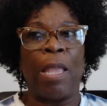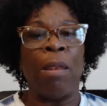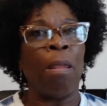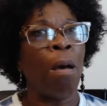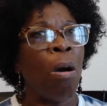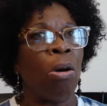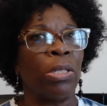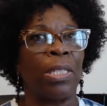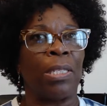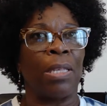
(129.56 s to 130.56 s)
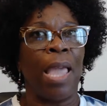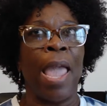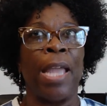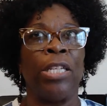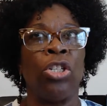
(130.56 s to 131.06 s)
loss
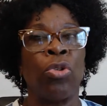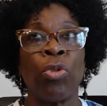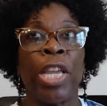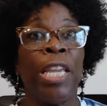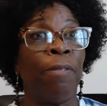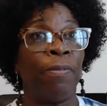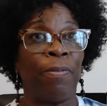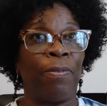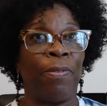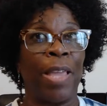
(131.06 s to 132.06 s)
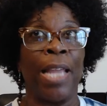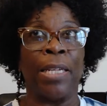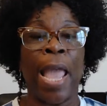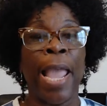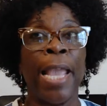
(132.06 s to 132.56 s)
and grief
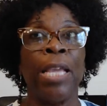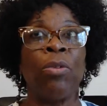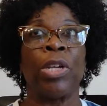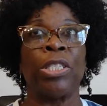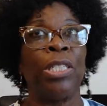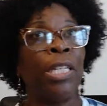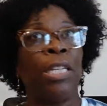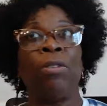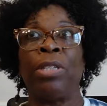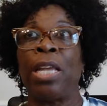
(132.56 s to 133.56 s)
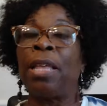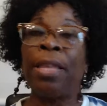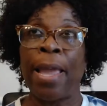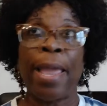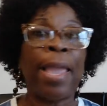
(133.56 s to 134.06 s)
and anguish. And then on the other
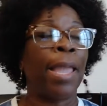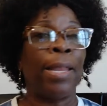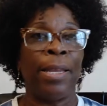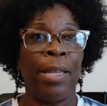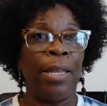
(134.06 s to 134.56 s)
hand,